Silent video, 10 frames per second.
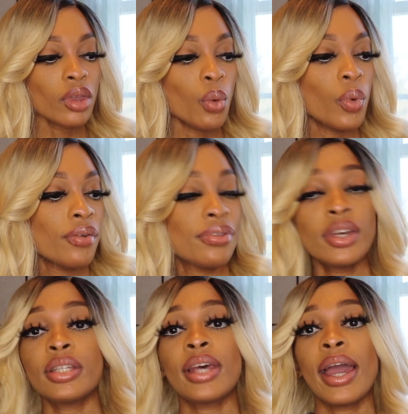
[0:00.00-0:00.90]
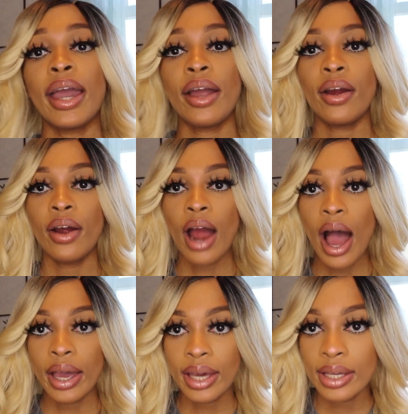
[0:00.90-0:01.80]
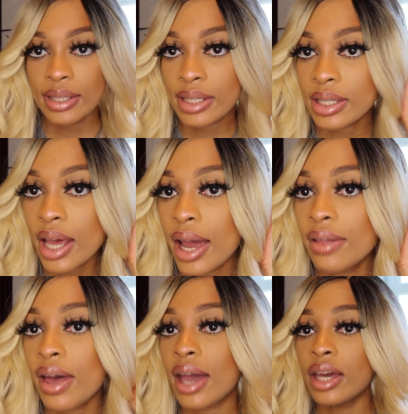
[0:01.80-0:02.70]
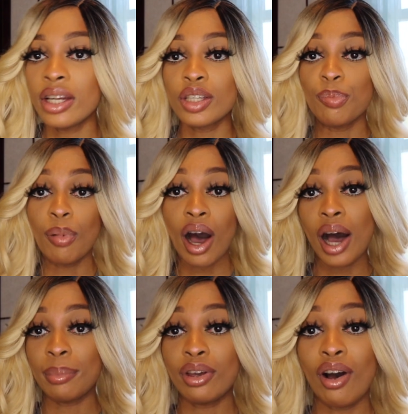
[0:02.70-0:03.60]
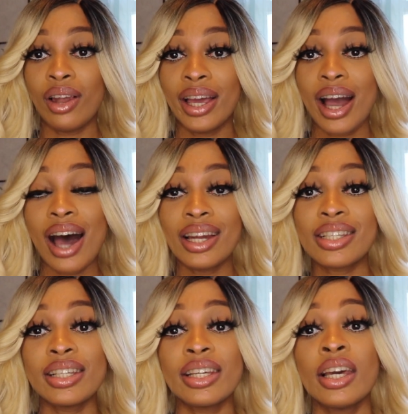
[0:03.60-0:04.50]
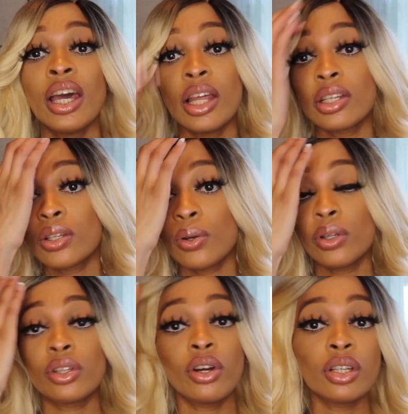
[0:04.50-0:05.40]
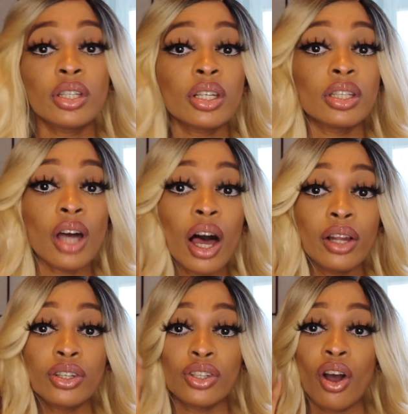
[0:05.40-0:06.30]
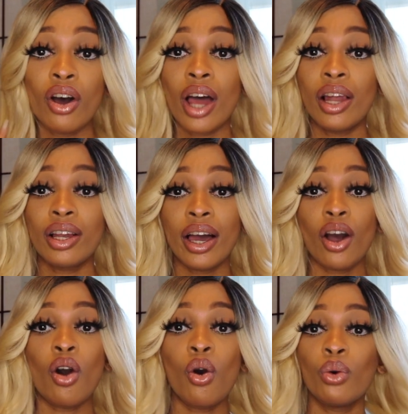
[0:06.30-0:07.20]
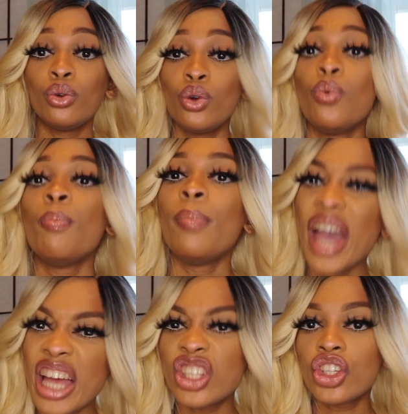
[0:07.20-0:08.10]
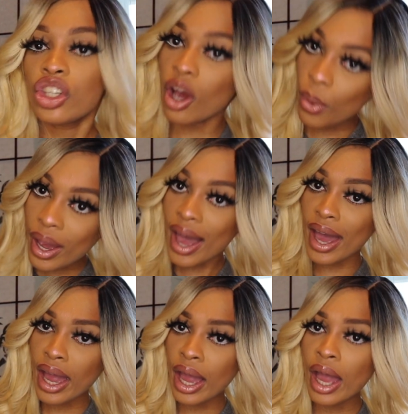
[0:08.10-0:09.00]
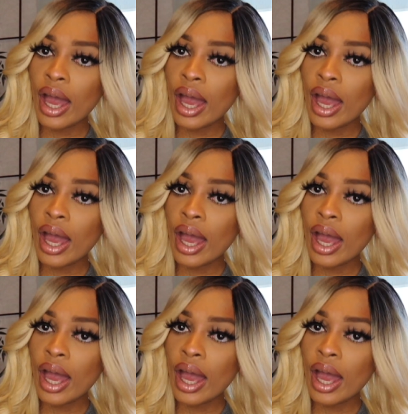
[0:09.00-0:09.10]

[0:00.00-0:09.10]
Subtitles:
With this hair, I can say that it is bomb, y'all. Like, honestly, this is only $36, y'all, and I look like a whole new bitch, okay?